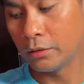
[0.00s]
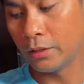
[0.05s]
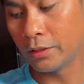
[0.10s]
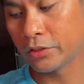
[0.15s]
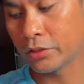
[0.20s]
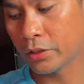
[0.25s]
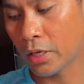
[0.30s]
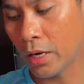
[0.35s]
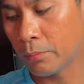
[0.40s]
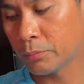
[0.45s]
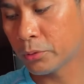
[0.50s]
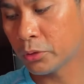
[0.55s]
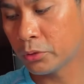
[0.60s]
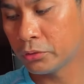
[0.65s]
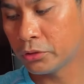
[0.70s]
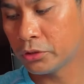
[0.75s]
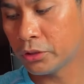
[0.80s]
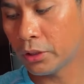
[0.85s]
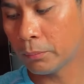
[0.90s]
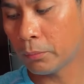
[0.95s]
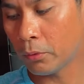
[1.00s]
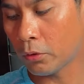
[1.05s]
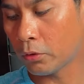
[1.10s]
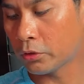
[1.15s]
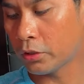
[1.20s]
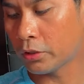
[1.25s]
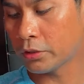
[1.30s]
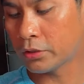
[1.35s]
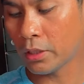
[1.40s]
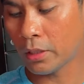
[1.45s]
championship or
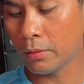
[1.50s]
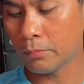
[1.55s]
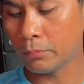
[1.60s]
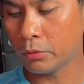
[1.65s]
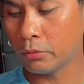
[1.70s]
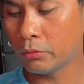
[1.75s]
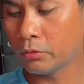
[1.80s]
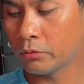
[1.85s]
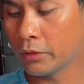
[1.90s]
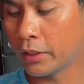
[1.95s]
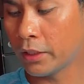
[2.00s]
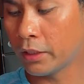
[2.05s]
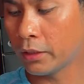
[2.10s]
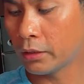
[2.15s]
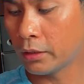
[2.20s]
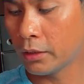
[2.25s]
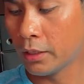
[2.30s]
the champion ring.